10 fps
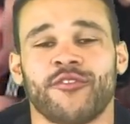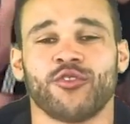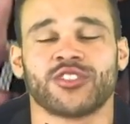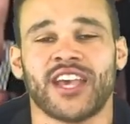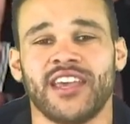with
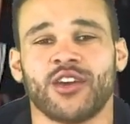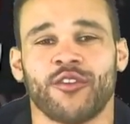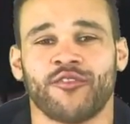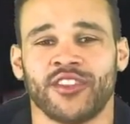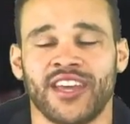your
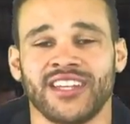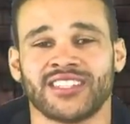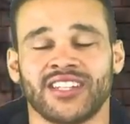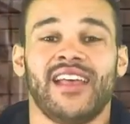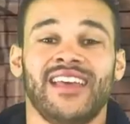takeoff for
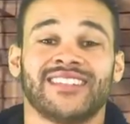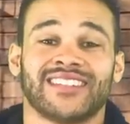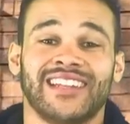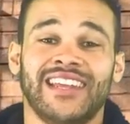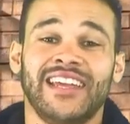this
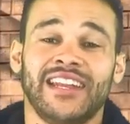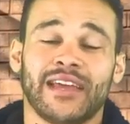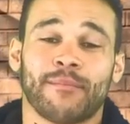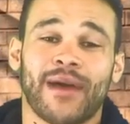is leaning